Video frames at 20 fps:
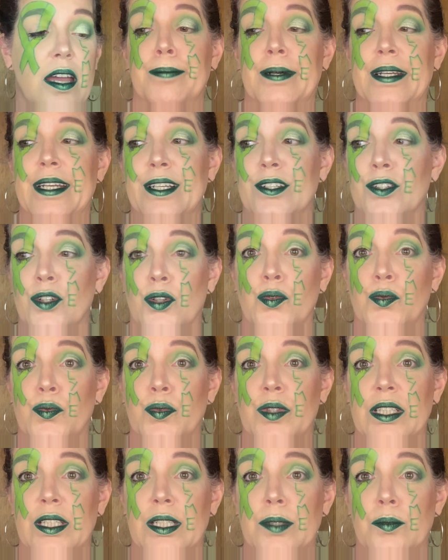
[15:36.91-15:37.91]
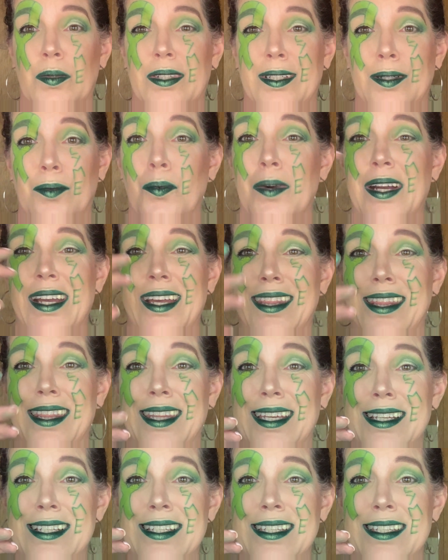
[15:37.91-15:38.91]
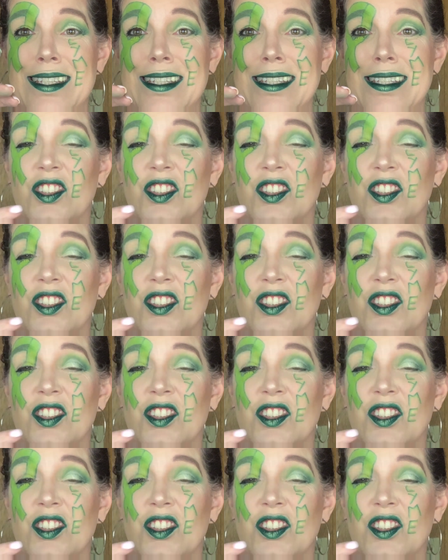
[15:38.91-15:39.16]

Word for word: but I don't really want to wet this.